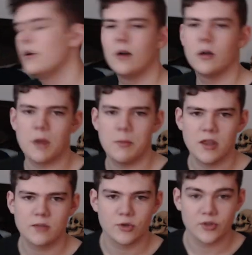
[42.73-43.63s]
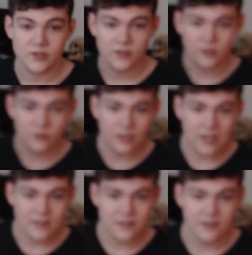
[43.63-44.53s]
on my motherboard there's a little
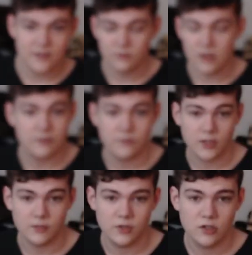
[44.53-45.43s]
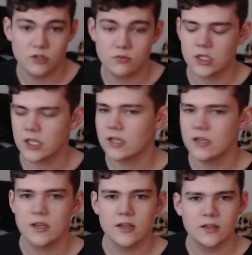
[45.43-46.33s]
light that says when the computer's working,
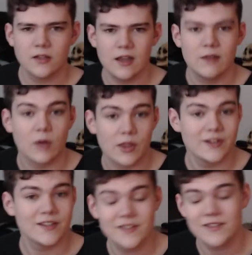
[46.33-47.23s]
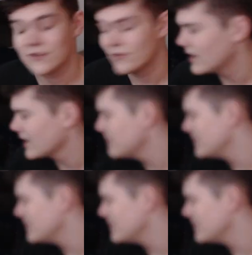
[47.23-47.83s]
and while it is, while that can be